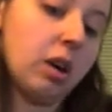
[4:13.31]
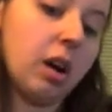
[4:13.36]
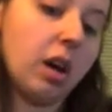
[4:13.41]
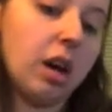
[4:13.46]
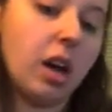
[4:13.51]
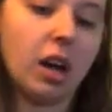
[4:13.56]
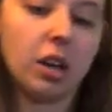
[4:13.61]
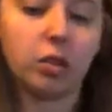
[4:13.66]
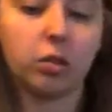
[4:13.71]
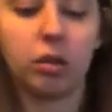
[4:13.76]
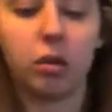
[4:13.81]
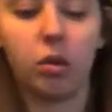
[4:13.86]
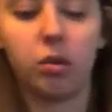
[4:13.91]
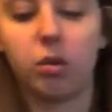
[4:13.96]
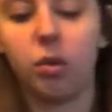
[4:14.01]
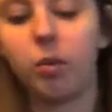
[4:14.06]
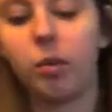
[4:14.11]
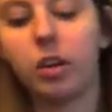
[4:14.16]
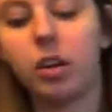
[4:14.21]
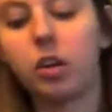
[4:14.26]
I actually don't
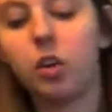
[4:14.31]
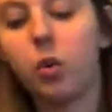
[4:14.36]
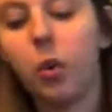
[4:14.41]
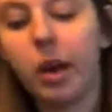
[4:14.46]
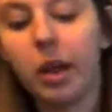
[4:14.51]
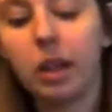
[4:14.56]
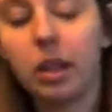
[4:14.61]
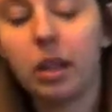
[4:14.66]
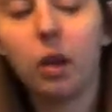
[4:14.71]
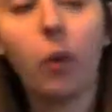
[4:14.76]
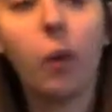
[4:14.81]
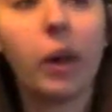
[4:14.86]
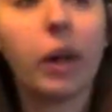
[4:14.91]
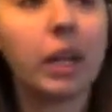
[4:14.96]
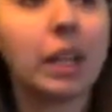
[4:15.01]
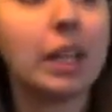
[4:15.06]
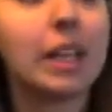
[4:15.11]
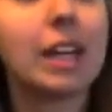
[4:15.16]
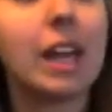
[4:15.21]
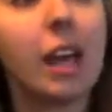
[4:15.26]
know what an
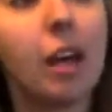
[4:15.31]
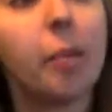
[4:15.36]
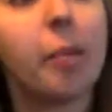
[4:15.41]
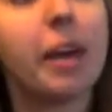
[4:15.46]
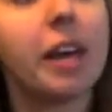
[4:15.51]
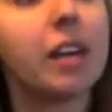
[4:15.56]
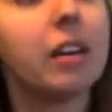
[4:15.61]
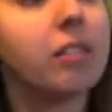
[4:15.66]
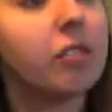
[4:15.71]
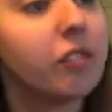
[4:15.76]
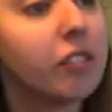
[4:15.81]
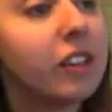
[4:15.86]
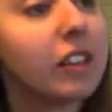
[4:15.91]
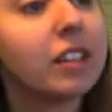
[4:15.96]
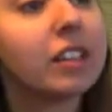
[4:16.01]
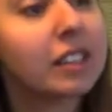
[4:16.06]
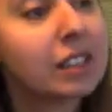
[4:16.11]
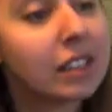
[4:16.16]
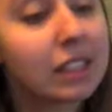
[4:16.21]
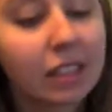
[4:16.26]
oily nail bed
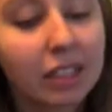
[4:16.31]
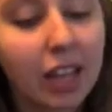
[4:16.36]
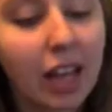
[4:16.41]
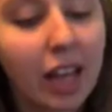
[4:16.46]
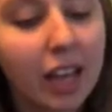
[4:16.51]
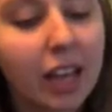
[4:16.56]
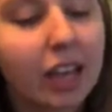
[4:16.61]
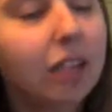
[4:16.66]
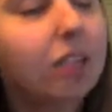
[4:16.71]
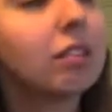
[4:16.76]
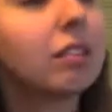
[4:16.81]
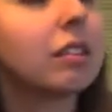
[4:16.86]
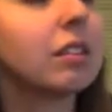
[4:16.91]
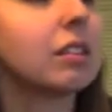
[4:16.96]
feels like